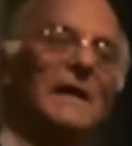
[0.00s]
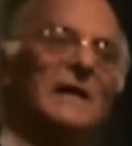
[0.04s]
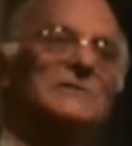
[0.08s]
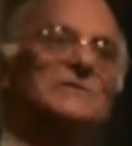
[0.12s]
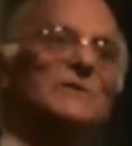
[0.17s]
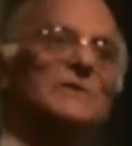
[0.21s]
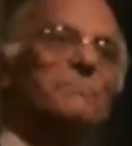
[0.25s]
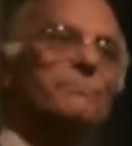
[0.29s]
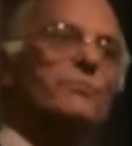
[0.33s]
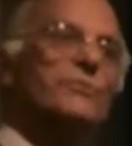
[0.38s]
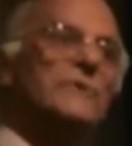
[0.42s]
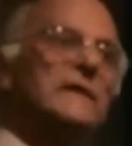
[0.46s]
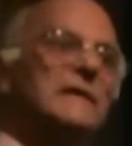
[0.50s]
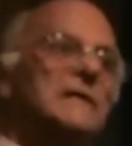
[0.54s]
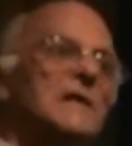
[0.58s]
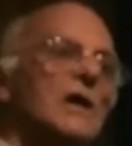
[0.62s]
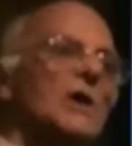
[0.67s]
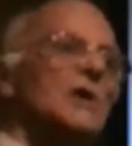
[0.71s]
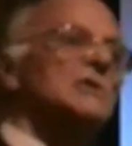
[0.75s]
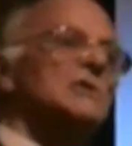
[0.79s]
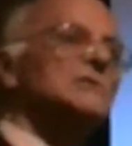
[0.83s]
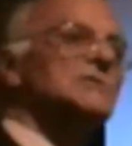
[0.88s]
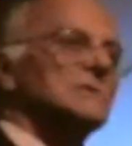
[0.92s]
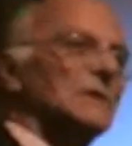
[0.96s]
is a
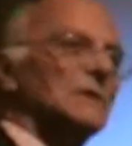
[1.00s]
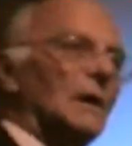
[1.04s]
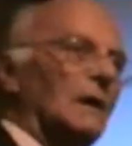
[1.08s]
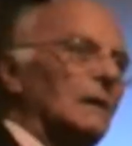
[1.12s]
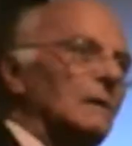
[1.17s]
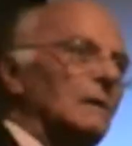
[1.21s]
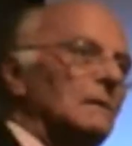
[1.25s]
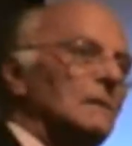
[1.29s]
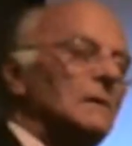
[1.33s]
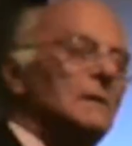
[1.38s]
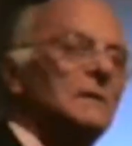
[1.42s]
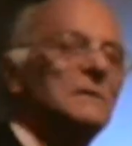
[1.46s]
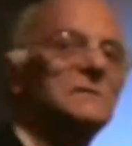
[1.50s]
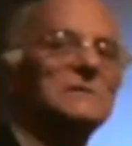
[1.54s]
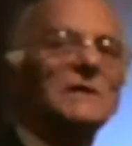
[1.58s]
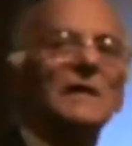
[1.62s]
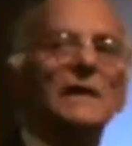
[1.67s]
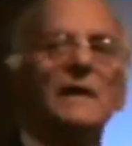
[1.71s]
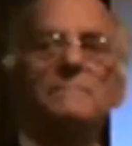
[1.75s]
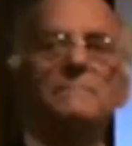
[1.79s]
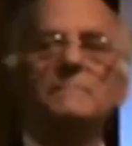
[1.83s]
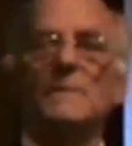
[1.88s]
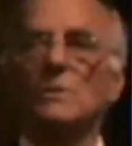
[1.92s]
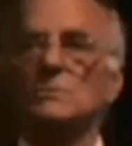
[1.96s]
precursor to
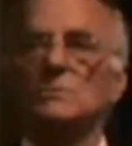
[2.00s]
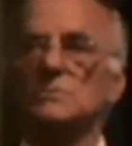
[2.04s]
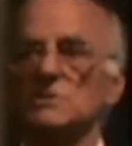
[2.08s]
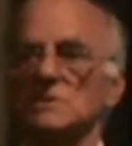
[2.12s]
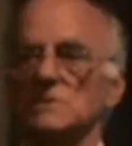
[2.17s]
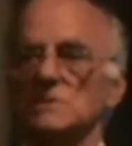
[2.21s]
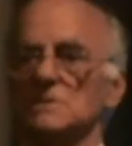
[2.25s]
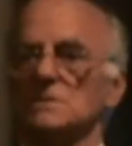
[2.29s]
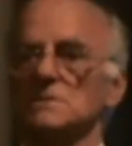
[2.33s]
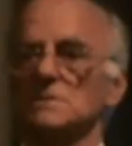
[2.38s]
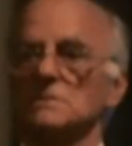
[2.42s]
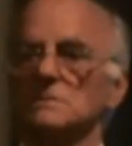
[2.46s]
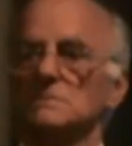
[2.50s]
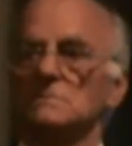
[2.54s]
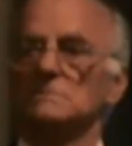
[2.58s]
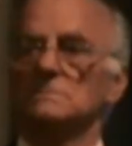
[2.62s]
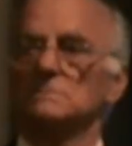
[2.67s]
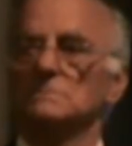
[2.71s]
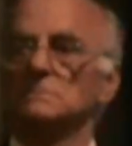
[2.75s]
hypnosis.